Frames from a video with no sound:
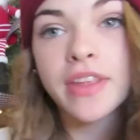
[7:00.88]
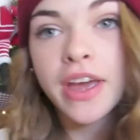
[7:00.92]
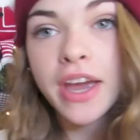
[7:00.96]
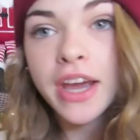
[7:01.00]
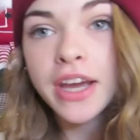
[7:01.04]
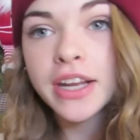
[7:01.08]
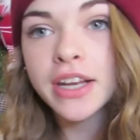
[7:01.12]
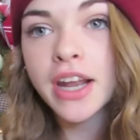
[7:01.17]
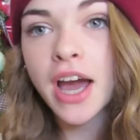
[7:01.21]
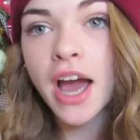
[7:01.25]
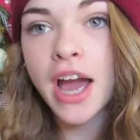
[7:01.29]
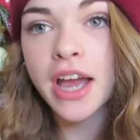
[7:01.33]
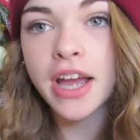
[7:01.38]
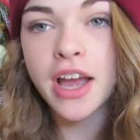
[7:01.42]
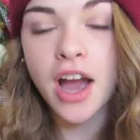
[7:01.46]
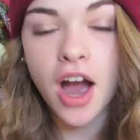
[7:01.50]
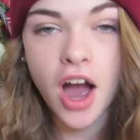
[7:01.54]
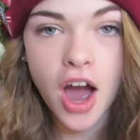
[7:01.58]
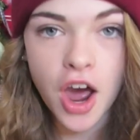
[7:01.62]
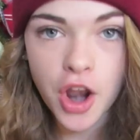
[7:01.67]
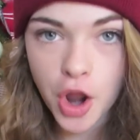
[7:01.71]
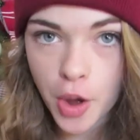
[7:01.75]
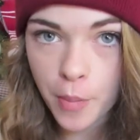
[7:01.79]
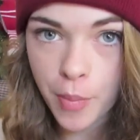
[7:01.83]
Then I
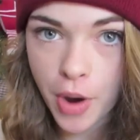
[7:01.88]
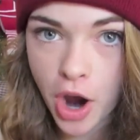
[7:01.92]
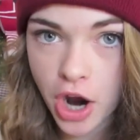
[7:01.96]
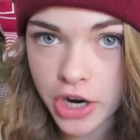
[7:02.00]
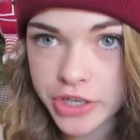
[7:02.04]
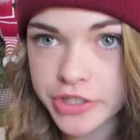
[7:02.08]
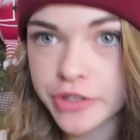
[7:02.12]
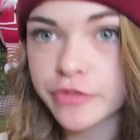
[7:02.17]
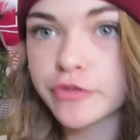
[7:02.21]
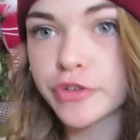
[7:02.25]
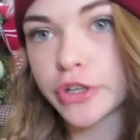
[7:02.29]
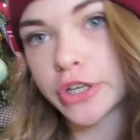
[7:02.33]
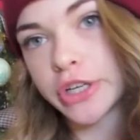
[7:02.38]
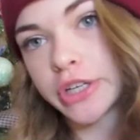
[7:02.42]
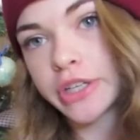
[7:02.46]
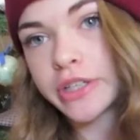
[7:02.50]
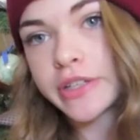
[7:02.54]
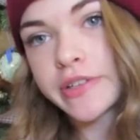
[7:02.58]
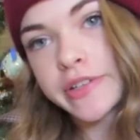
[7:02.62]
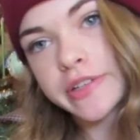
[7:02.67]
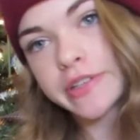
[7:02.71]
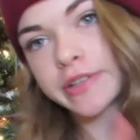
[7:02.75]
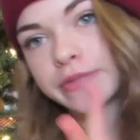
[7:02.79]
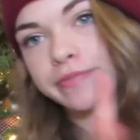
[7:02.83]
got a box of
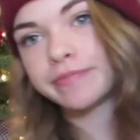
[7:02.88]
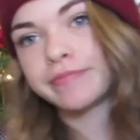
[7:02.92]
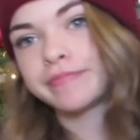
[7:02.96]
Nerds.